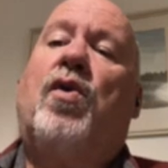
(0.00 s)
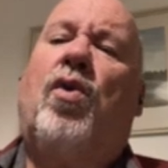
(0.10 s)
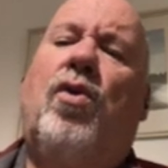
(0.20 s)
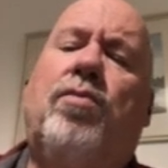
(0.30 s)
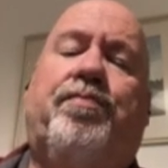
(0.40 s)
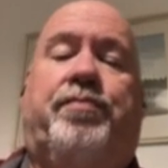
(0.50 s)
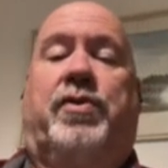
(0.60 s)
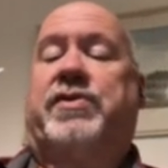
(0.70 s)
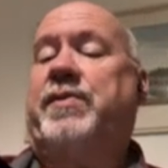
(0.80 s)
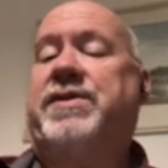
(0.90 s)
or
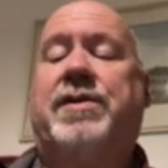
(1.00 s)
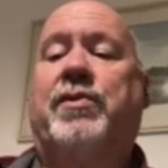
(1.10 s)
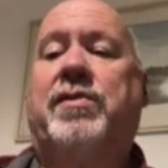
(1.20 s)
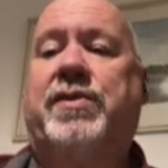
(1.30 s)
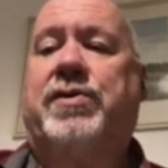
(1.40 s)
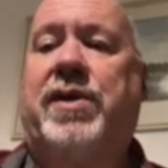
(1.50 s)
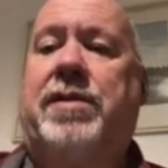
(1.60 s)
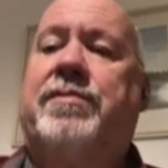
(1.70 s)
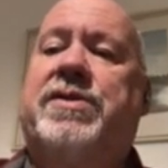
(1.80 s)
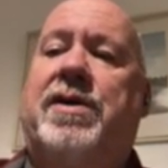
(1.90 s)
possibly somewhere in
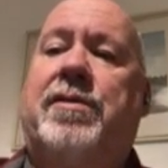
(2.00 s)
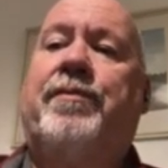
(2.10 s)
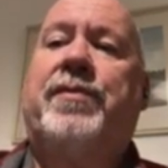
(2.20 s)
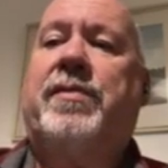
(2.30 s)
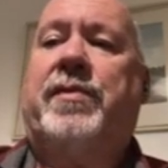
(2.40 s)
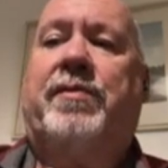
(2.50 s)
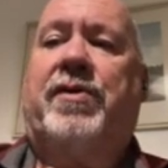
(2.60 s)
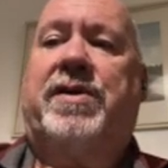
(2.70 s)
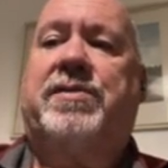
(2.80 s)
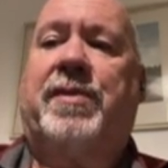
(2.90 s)
between. So the
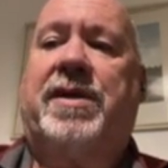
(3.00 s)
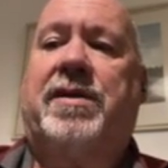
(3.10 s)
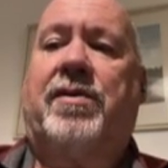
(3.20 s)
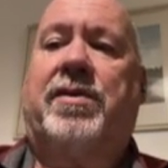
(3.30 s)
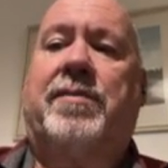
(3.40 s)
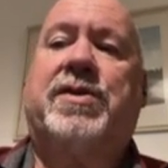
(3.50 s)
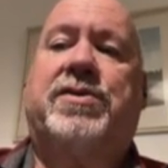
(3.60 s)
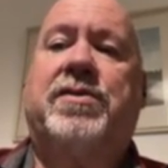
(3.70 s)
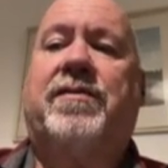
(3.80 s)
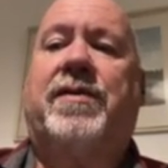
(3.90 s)
price might have gone up to
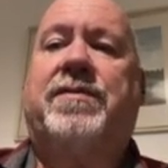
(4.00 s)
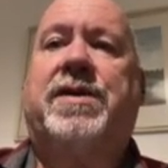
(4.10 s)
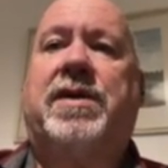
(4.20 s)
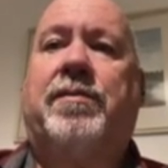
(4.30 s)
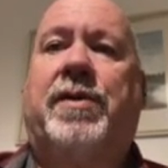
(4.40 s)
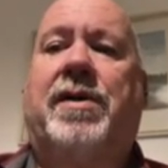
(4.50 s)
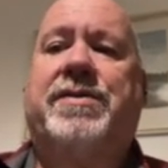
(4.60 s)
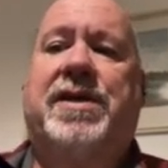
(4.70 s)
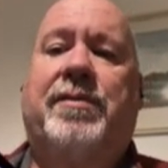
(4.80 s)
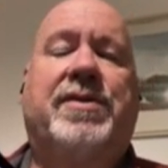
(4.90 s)
250, but I was
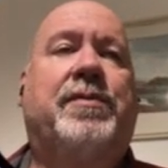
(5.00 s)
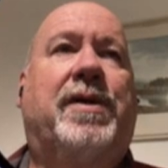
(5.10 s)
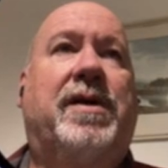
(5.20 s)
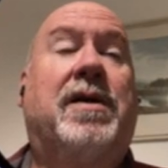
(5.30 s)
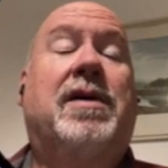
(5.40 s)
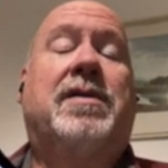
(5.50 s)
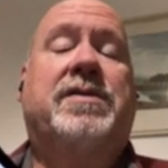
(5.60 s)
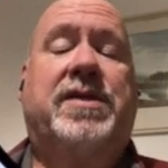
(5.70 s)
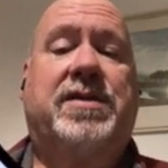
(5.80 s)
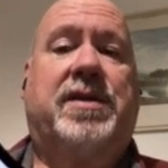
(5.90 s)
able to buy
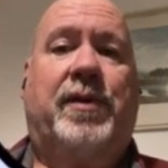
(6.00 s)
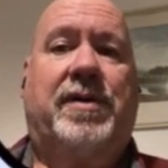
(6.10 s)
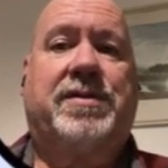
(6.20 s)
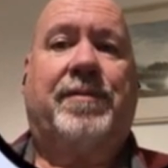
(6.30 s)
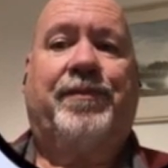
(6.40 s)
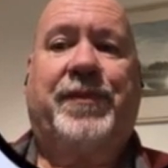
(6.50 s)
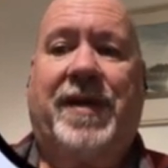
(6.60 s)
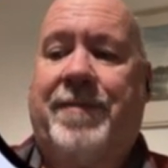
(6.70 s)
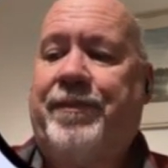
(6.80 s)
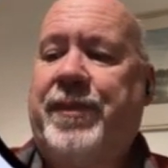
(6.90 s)
60 bars.
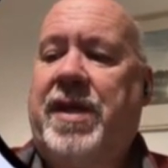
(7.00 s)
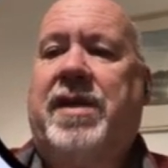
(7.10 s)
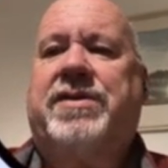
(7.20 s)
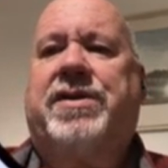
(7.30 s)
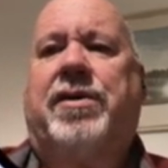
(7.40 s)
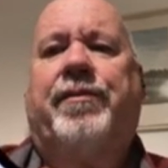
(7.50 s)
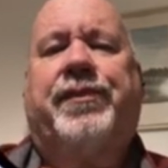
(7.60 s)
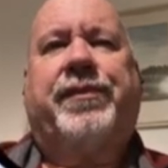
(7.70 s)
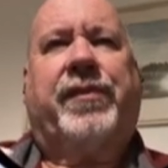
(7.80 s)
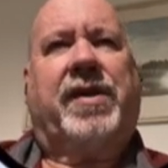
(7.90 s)
Okay, so
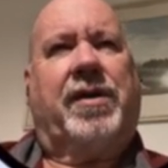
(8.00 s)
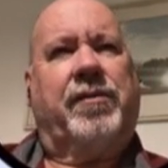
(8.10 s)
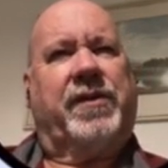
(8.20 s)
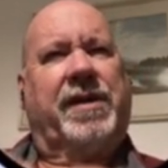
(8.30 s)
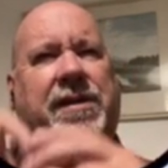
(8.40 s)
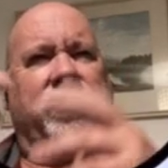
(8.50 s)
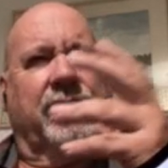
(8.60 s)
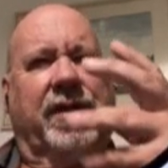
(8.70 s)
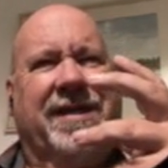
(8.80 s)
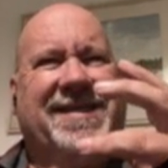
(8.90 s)
hopefully that gives you
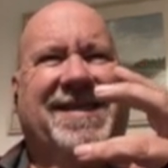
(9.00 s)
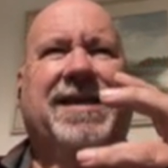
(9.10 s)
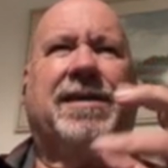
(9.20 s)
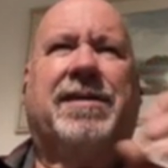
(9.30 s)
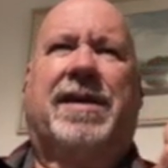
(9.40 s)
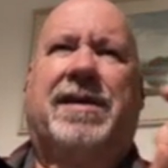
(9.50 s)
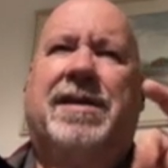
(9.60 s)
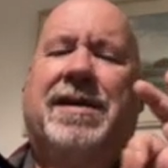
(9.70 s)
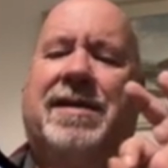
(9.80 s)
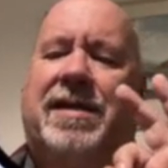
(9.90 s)
an idea that
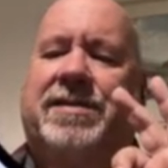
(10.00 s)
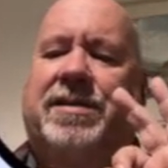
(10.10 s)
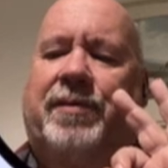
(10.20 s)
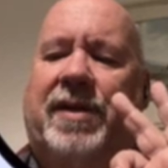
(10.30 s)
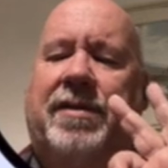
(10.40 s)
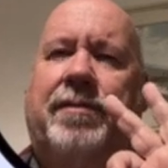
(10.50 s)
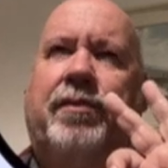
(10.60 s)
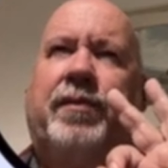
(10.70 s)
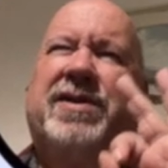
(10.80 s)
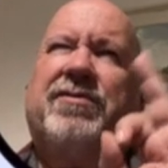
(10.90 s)
it's
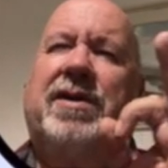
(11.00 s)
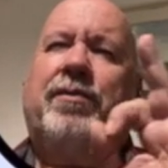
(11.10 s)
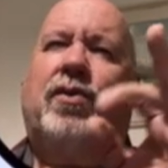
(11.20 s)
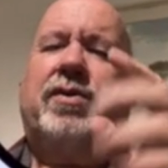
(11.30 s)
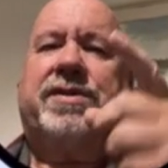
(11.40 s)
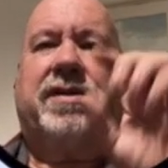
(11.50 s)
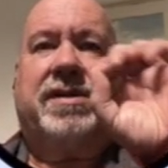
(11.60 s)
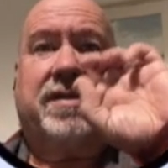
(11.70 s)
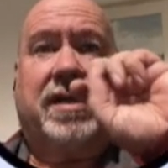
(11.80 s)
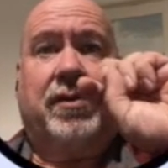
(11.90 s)
really important to
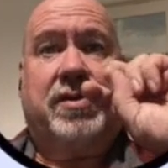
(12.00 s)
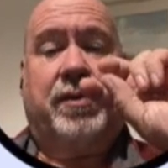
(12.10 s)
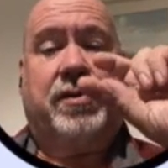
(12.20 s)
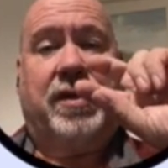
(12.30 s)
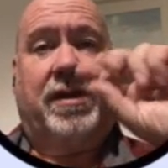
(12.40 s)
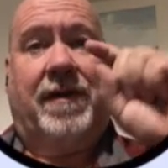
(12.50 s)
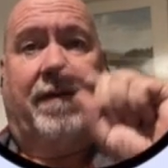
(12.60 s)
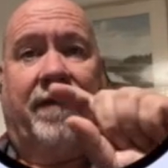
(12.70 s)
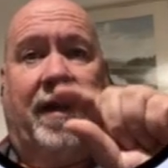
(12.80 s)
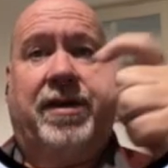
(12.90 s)
distinguish between the
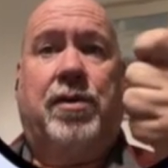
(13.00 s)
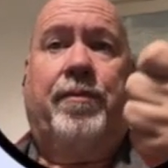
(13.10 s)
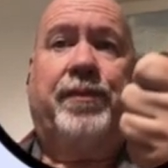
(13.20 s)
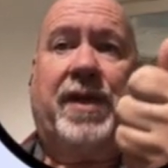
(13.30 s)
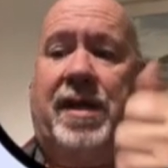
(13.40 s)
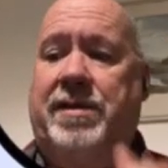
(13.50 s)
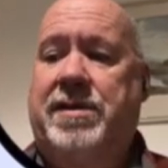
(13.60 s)
value and